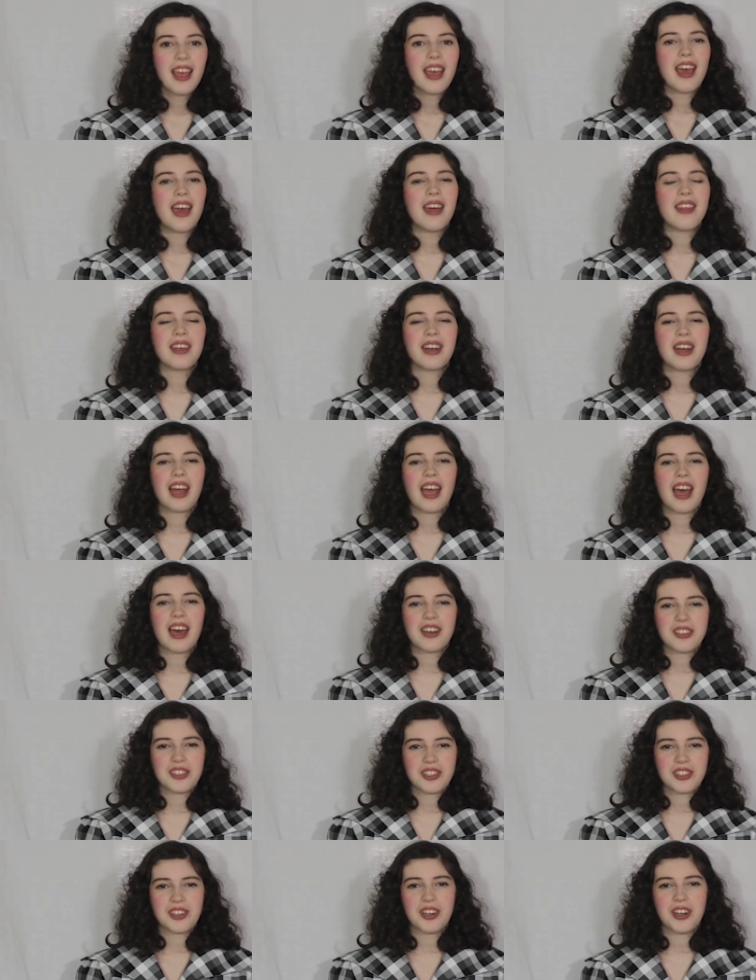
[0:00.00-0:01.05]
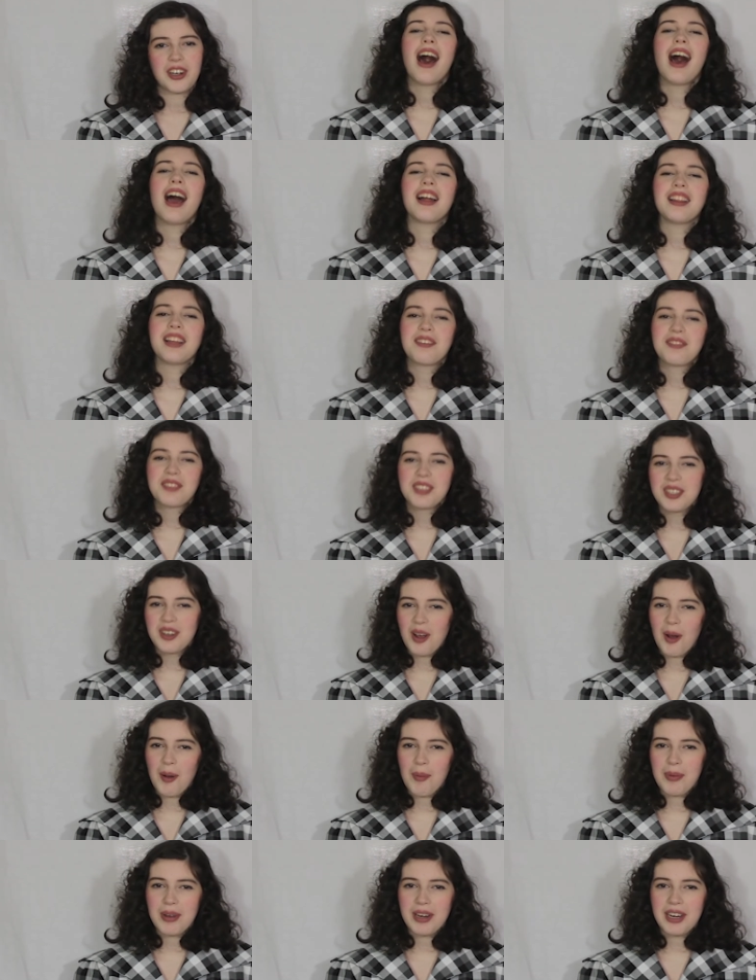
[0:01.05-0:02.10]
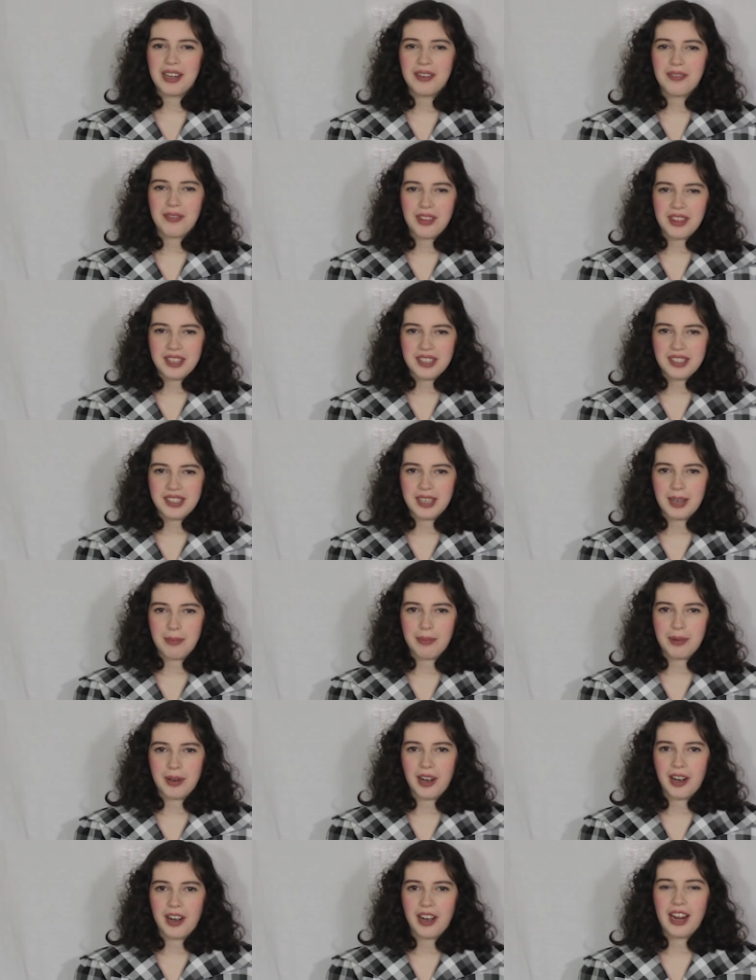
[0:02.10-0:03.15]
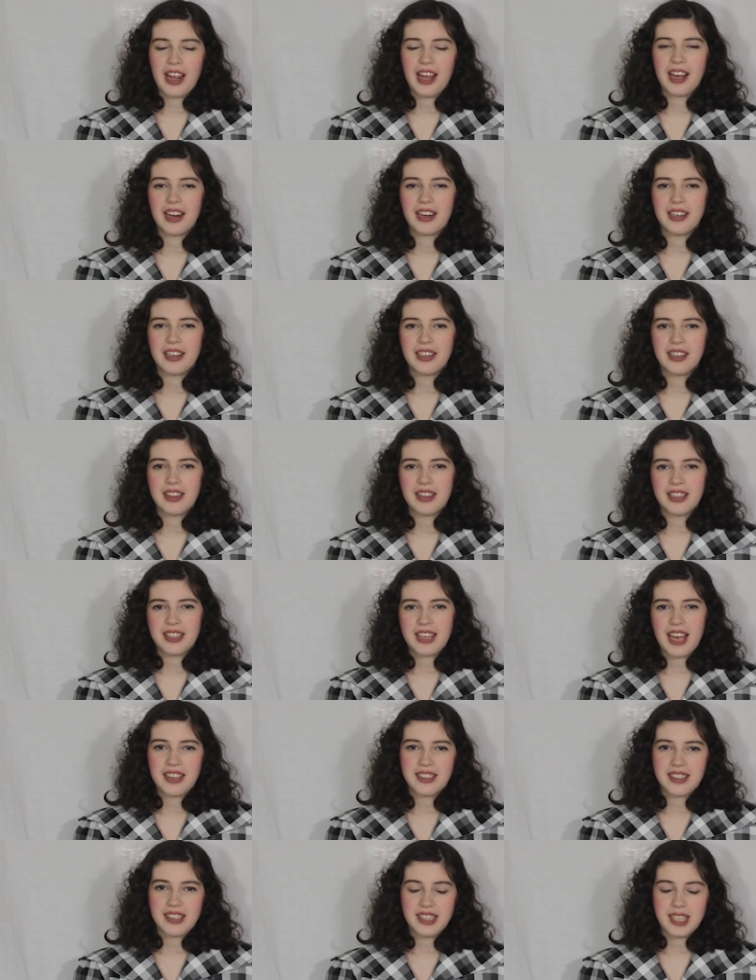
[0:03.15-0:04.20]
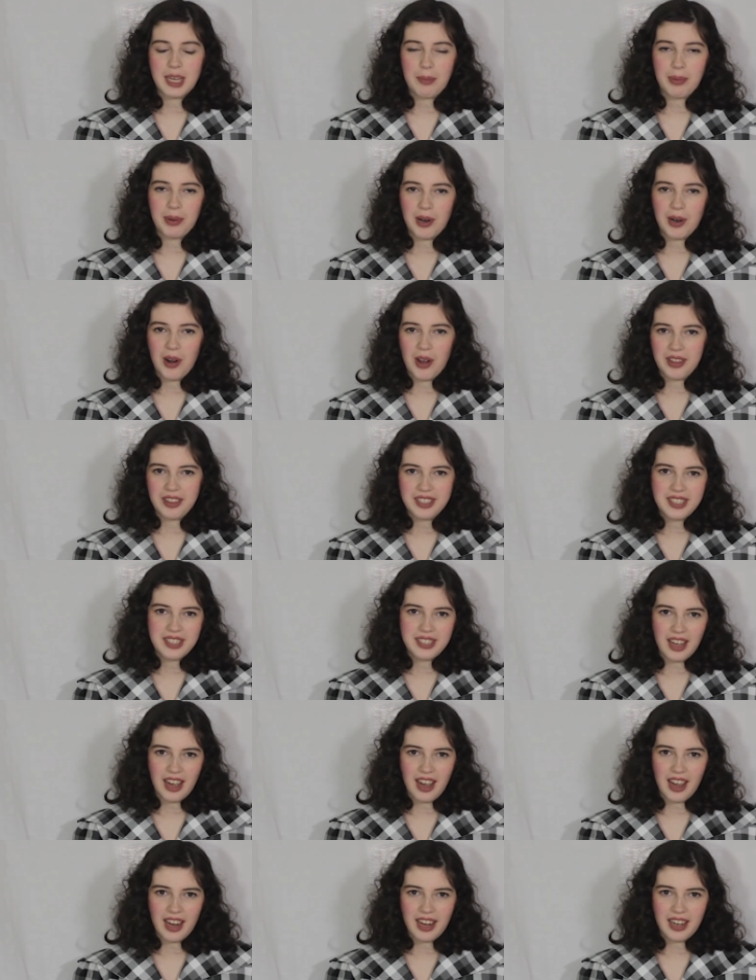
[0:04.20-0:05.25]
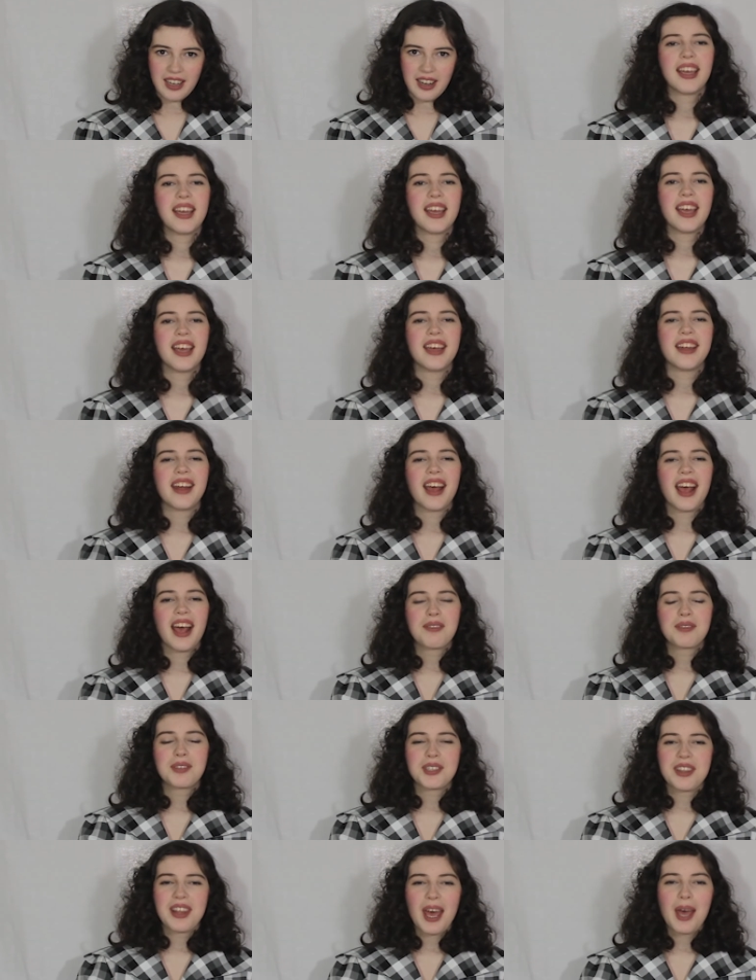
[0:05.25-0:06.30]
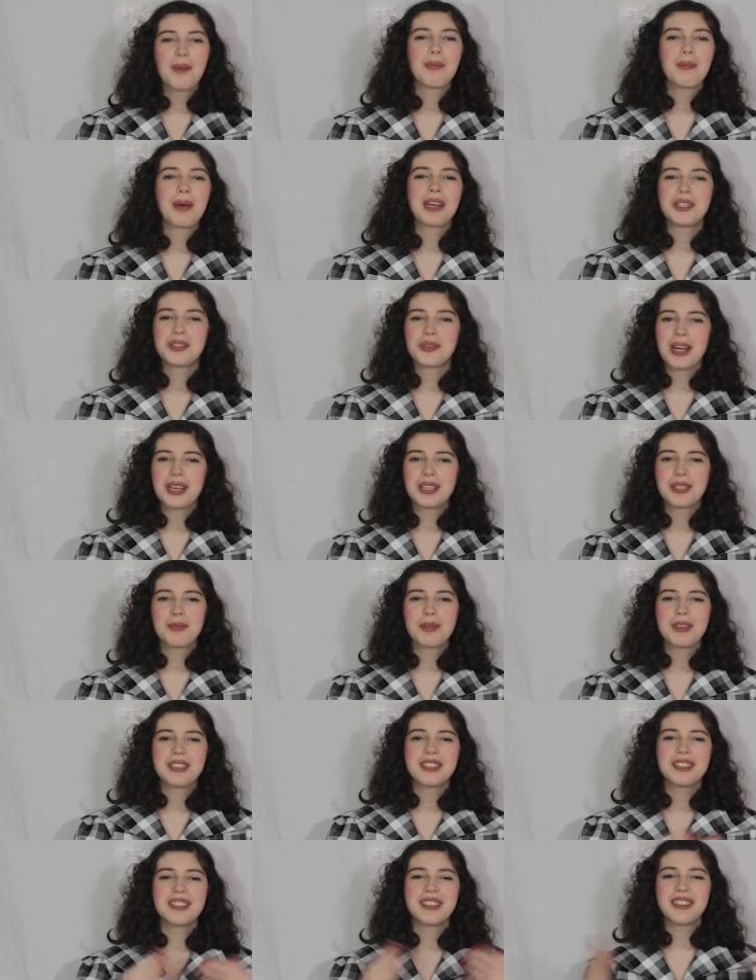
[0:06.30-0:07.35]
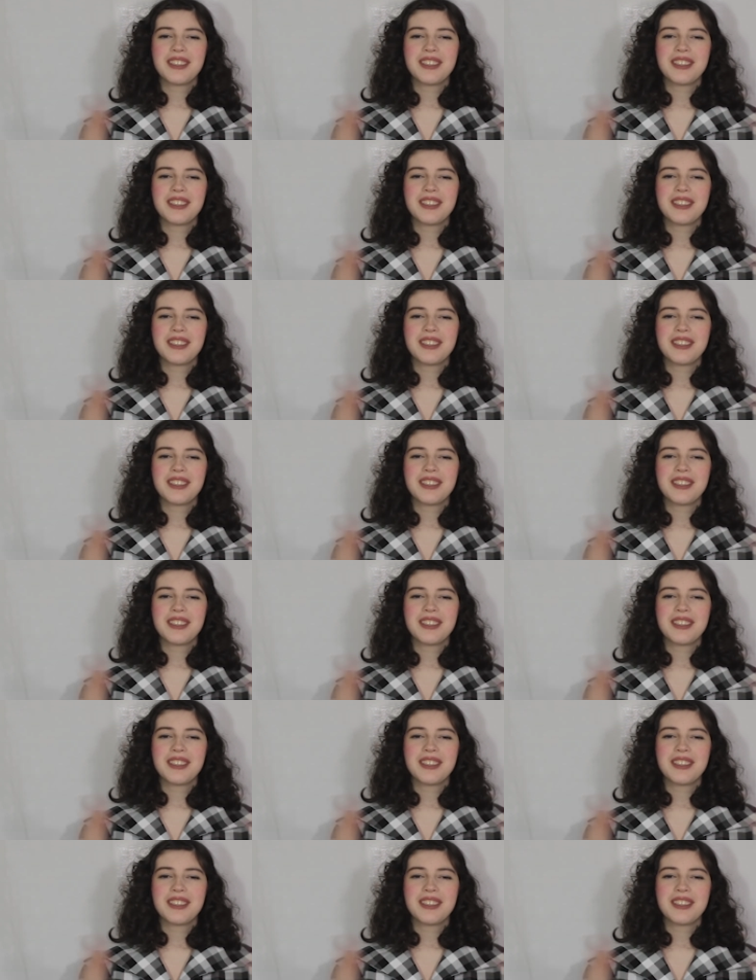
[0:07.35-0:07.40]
and then I had a skirt. I left an opening for the zipper, and this has a zipper on the side. And after that, my dress was